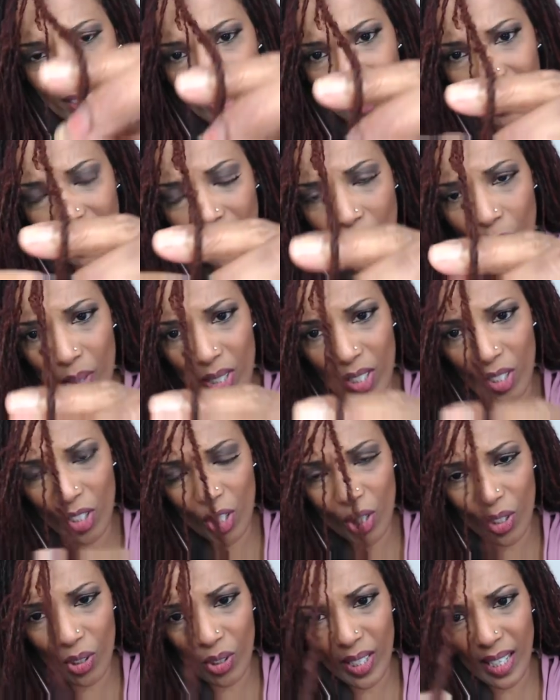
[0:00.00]
there, and I wasn't
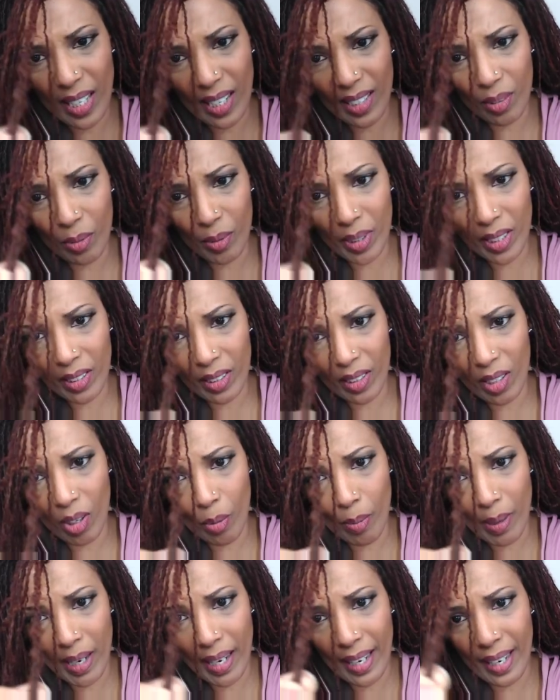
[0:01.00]
sure, and I don't want it to go
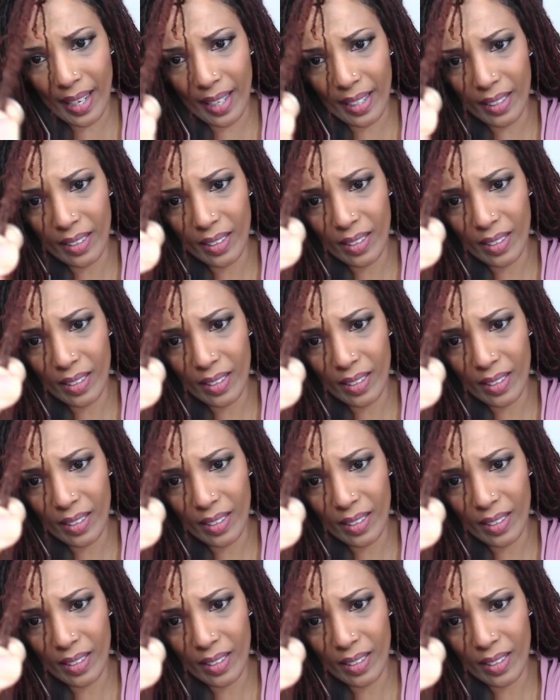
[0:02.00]
bad.